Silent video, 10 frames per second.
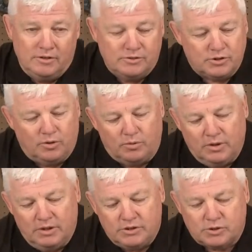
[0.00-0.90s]
So
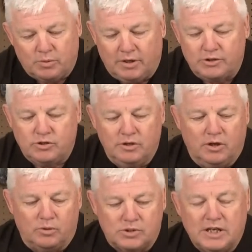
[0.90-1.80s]
just want to let you
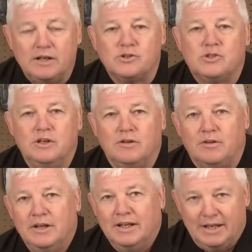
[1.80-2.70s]
know, stainless
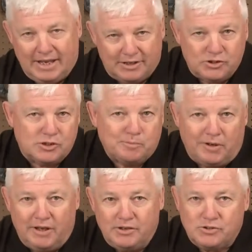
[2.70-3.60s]
steel has its
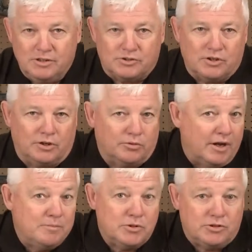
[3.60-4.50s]
place. It's a
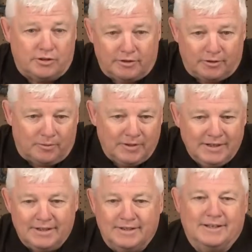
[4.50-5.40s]
great material.
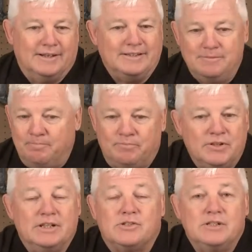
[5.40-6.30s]
Uh,
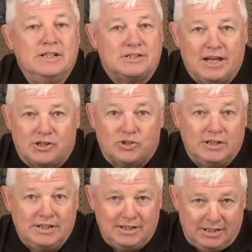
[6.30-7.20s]
it, it's
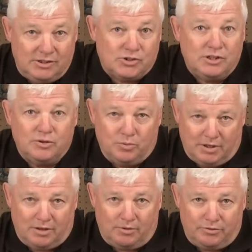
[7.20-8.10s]
actually easy to
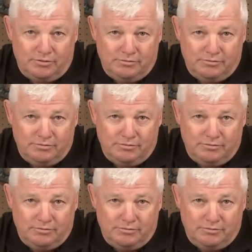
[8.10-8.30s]
weld.